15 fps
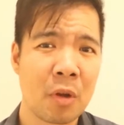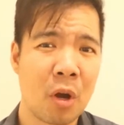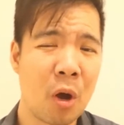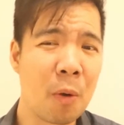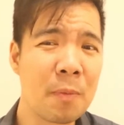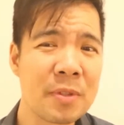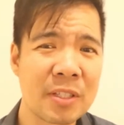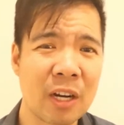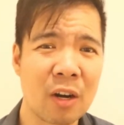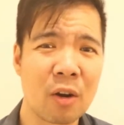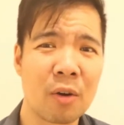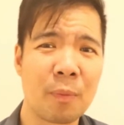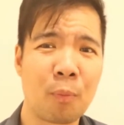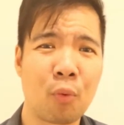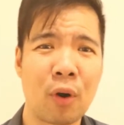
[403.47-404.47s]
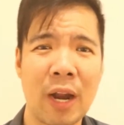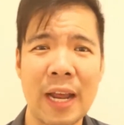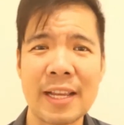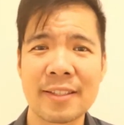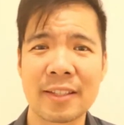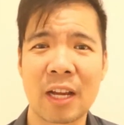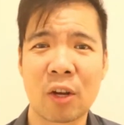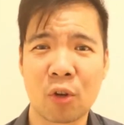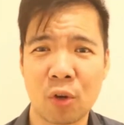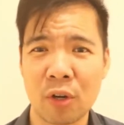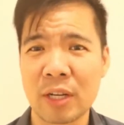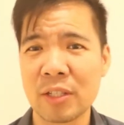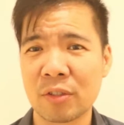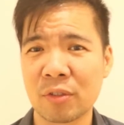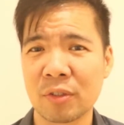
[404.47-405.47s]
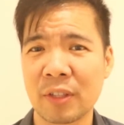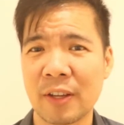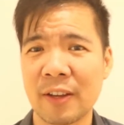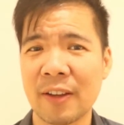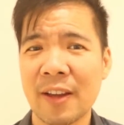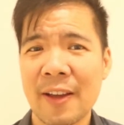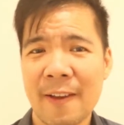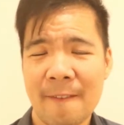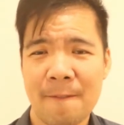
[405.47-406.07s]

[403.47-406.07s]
Homes that are priced according to the